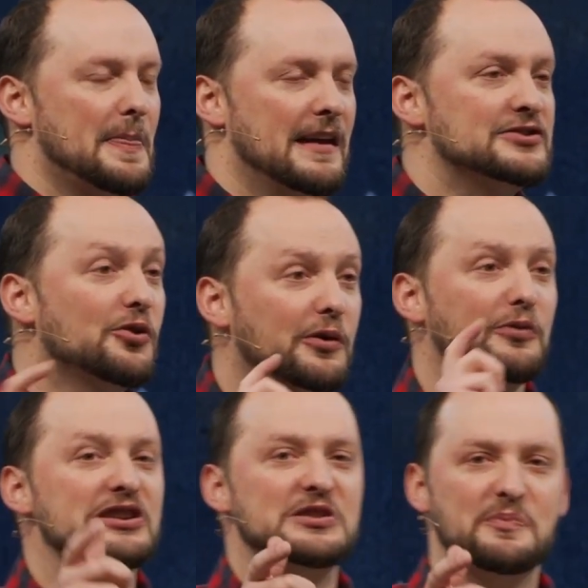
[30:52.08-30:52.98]
And so when
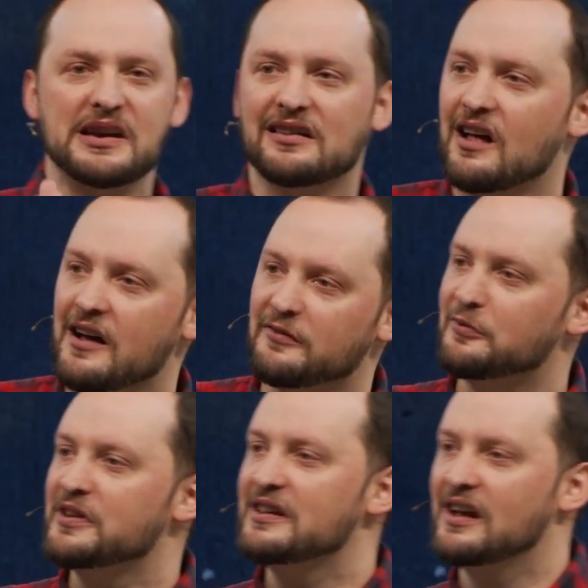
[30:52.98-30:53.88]
we speak life,
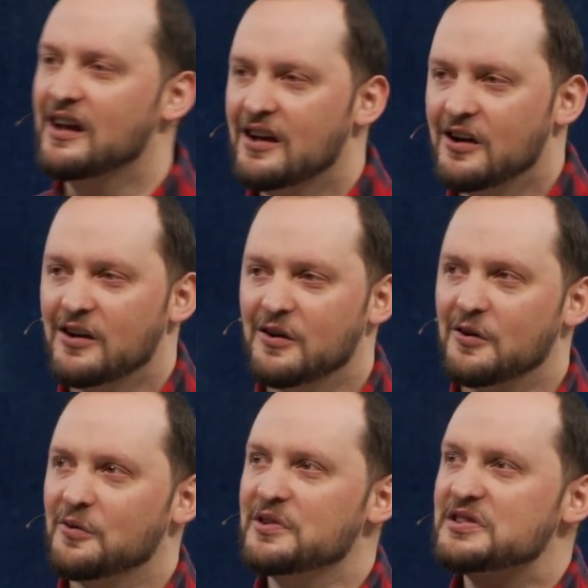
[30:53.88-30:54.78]
we,
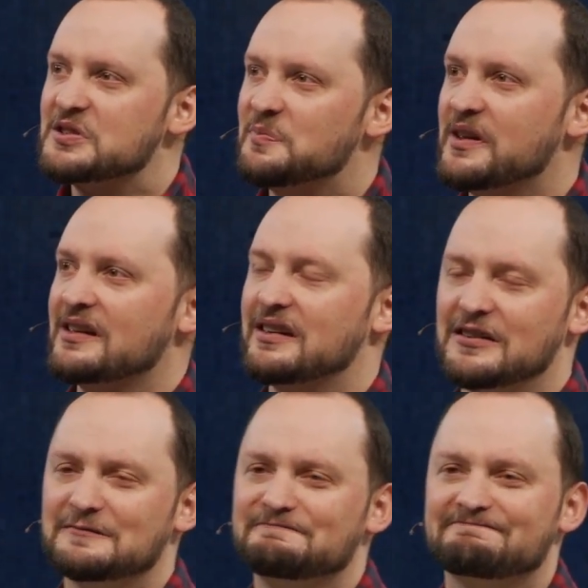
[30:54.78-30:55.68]
we speak
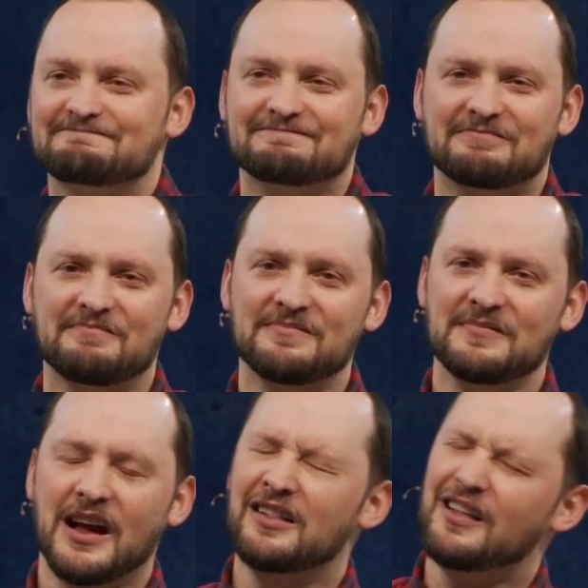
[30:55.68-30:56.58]

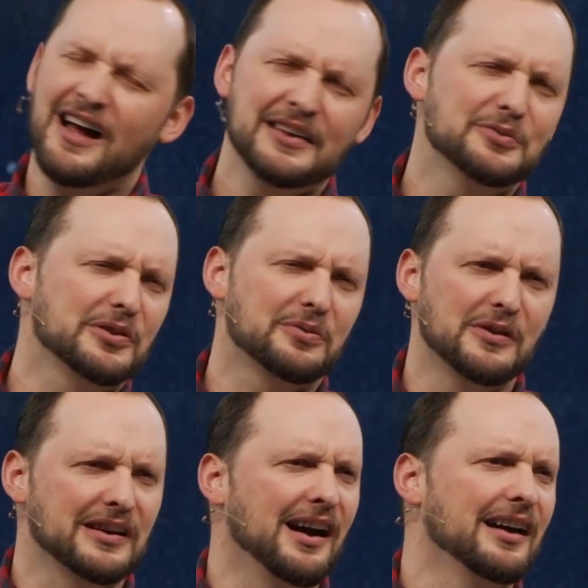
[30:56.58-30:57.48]
aligned with
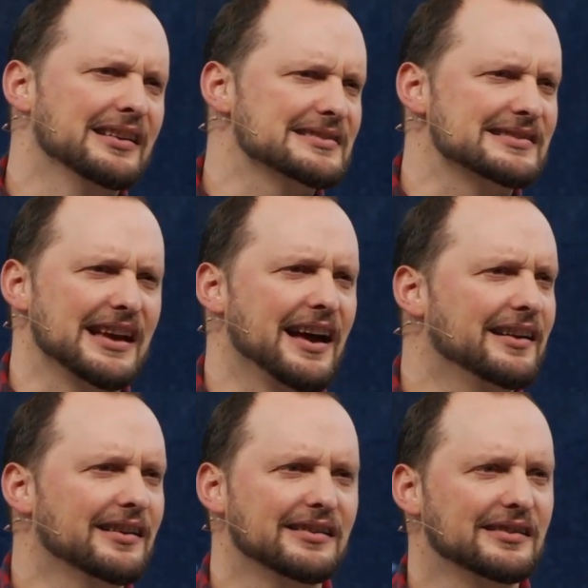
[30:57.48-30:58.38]
what God has
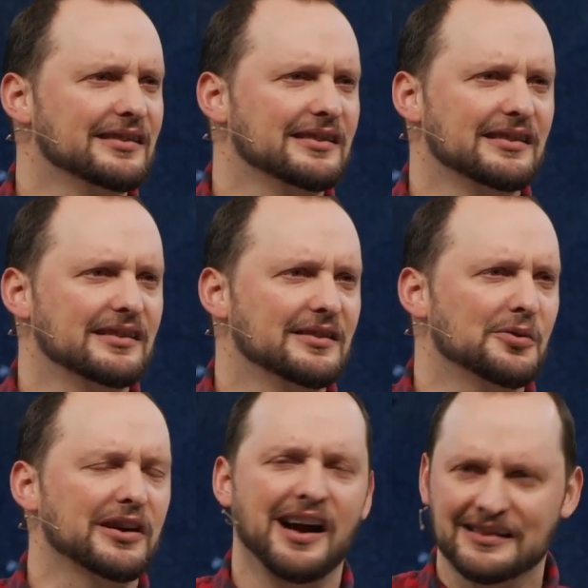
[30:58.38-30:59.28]
said,
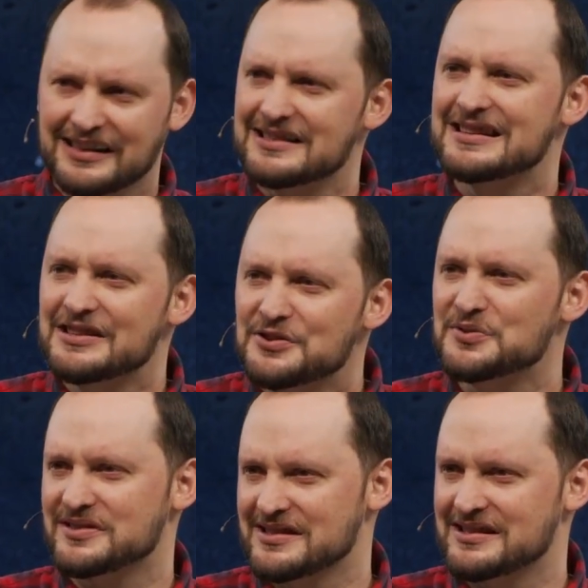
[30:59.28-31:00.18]
what God
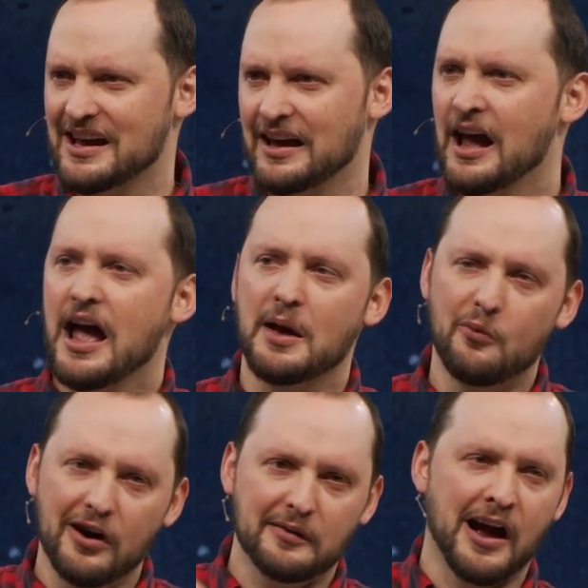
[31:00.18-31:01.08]
continues to say, and what